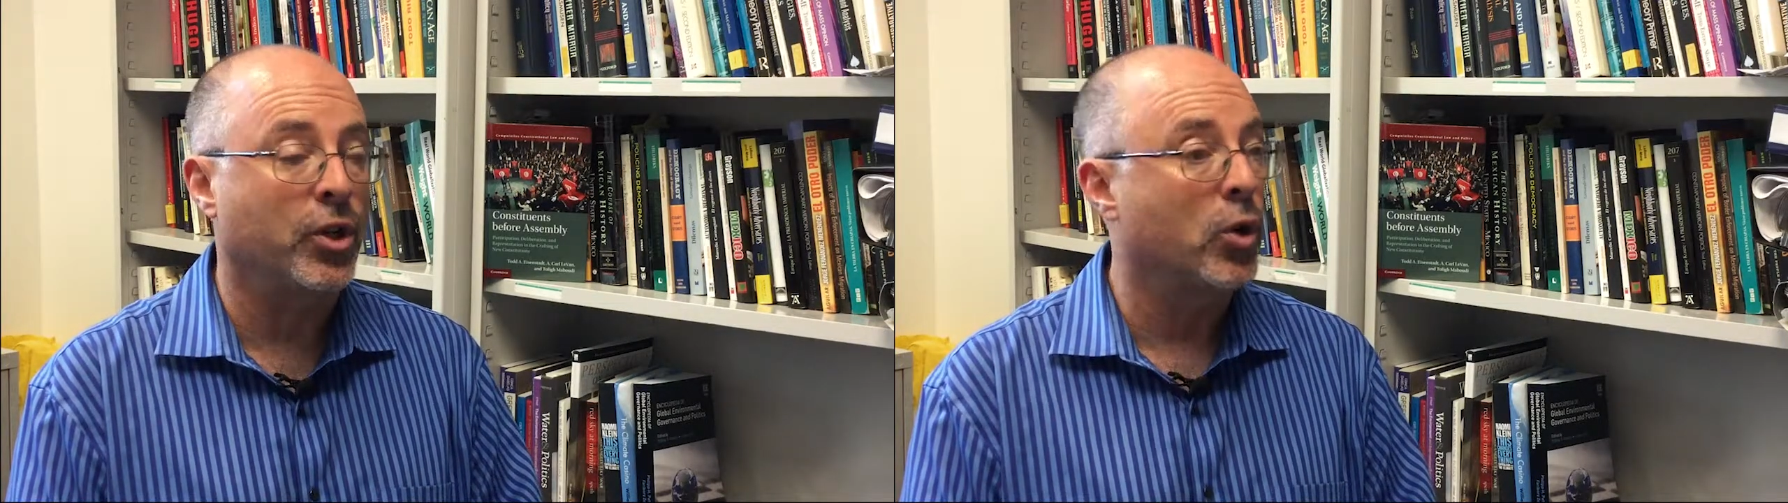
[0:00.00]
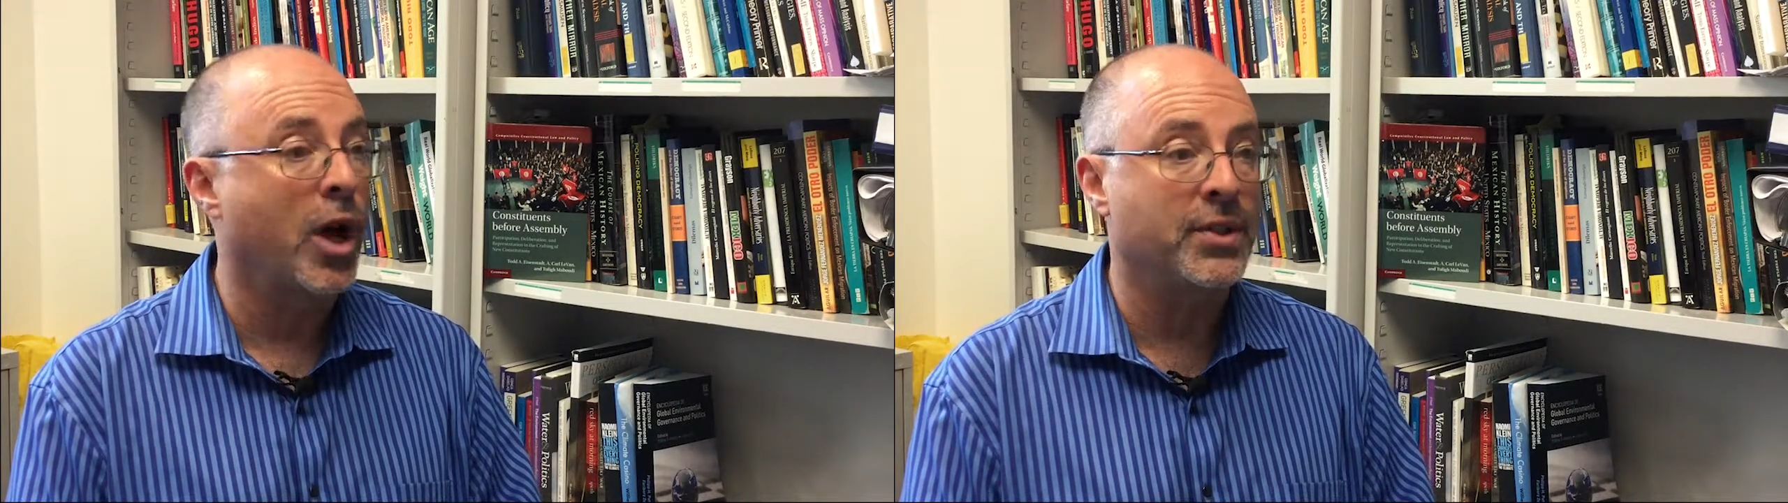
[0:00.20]

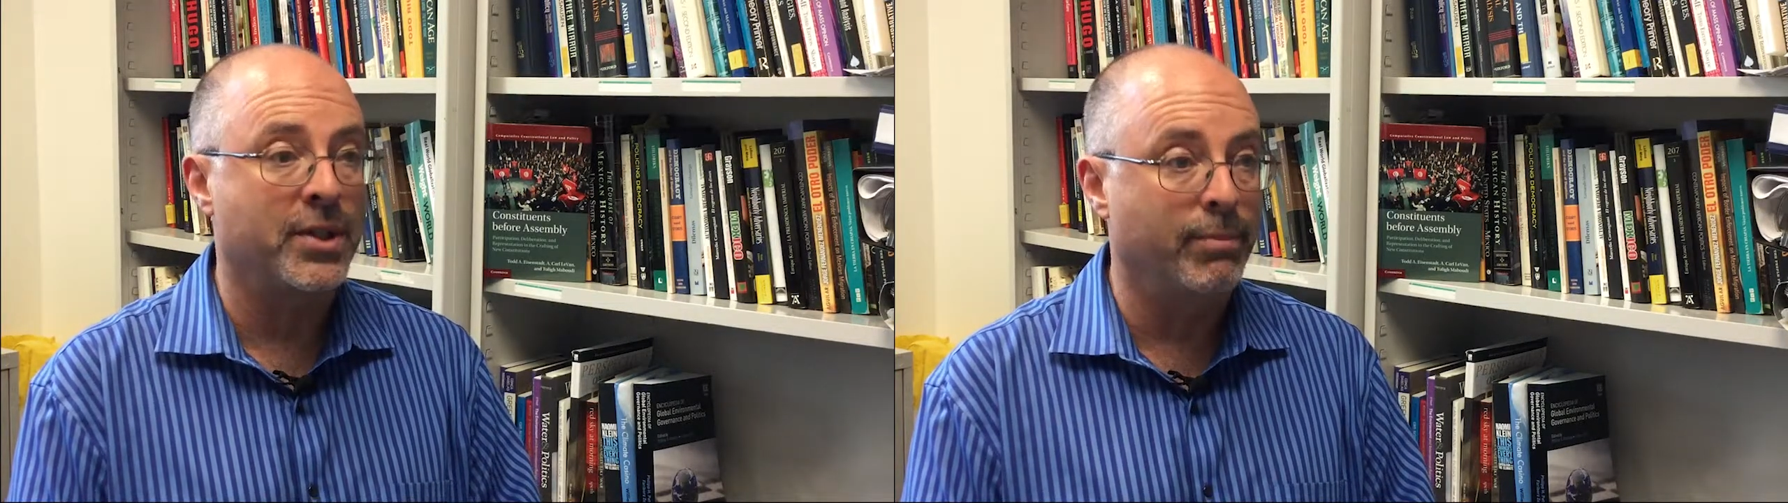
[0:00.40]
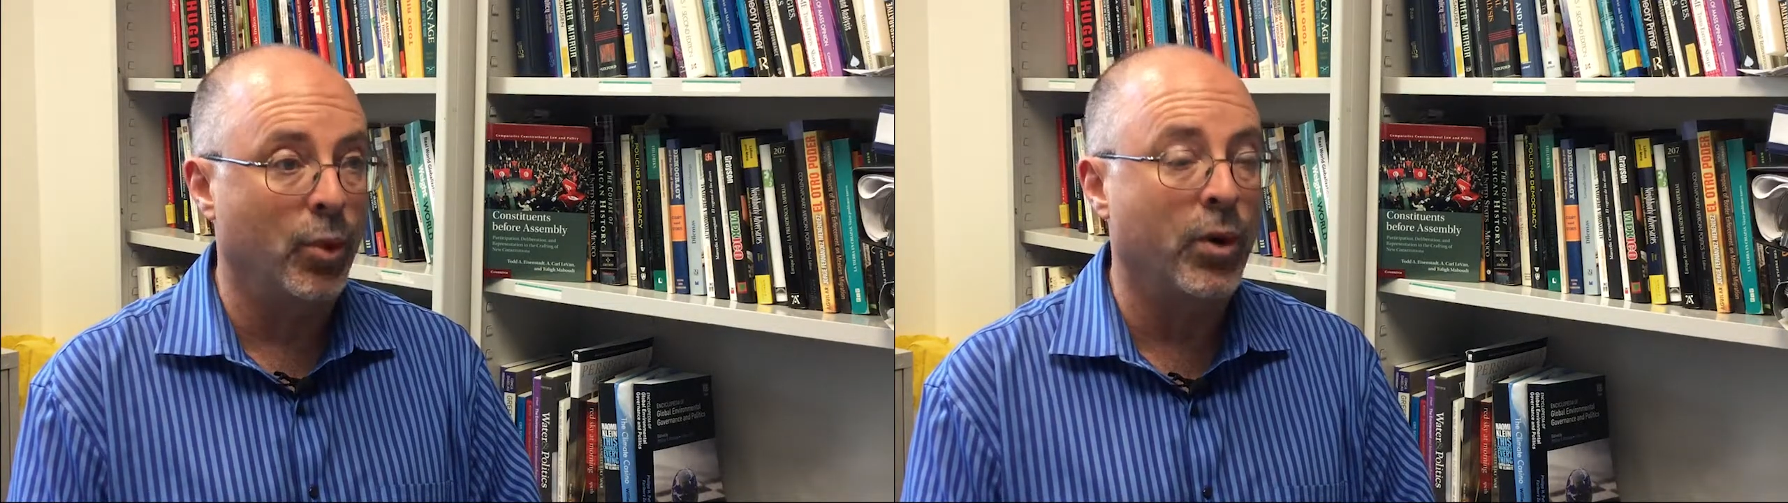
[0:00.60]
across
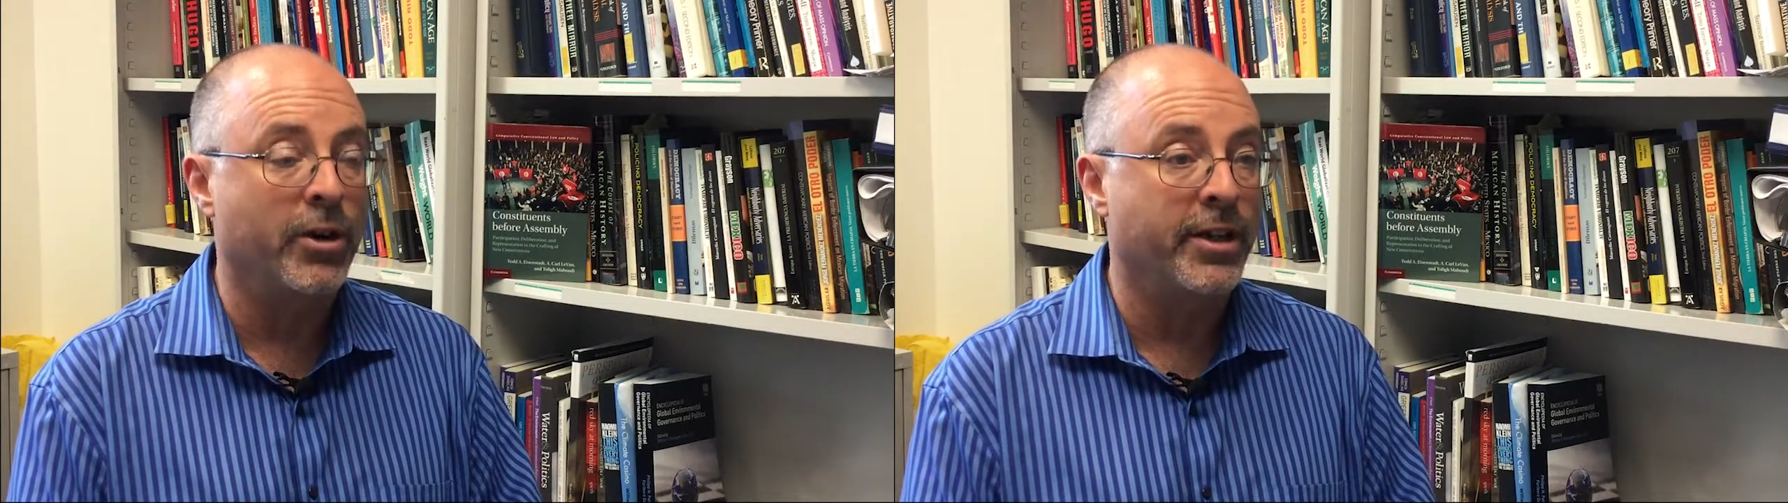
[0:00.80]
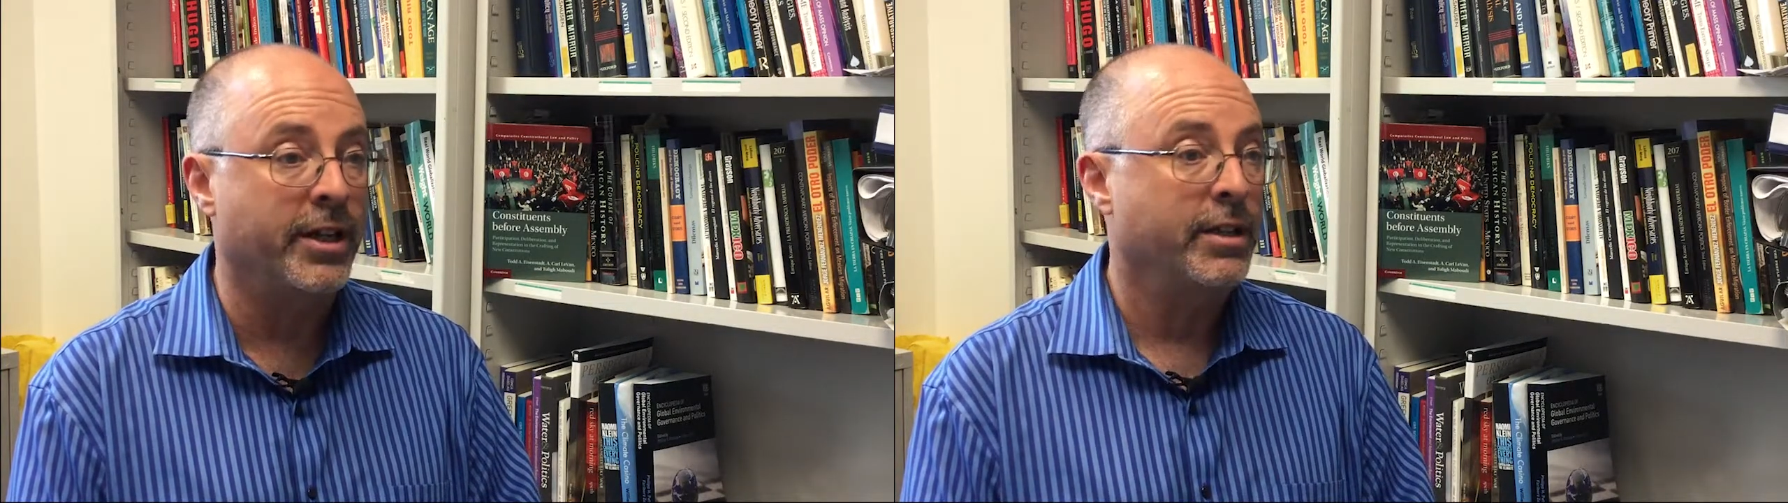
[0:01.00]
the
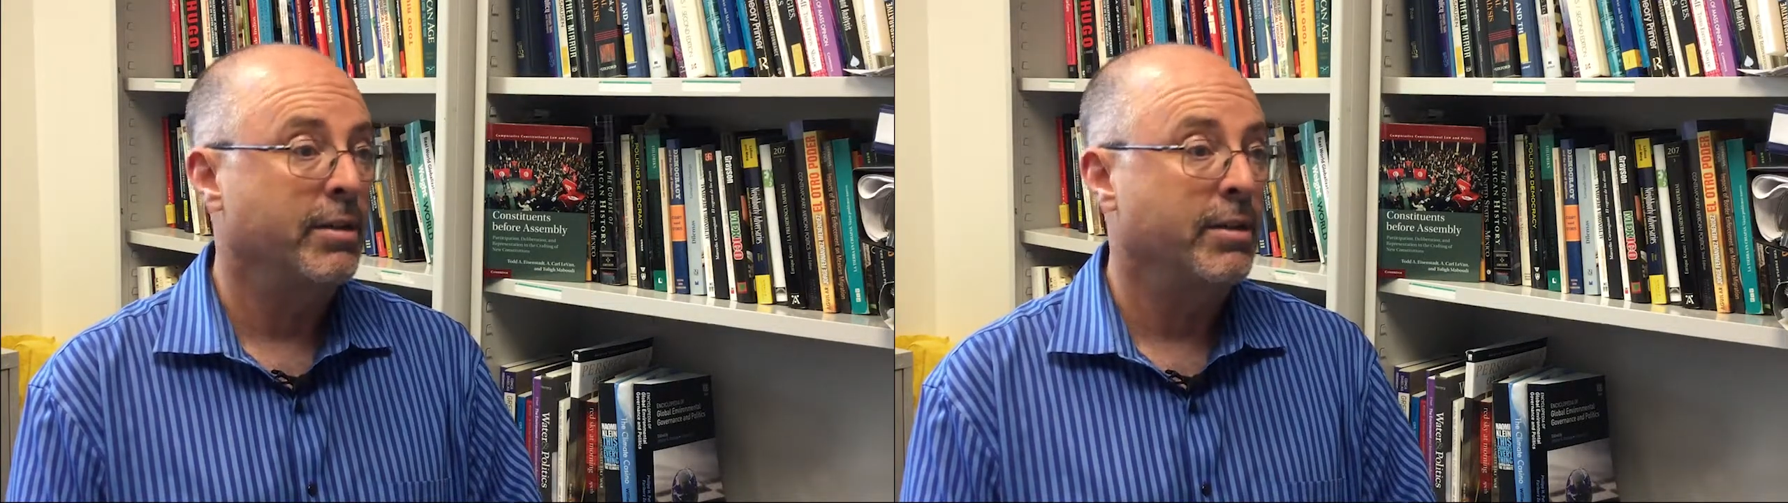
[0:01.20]
board,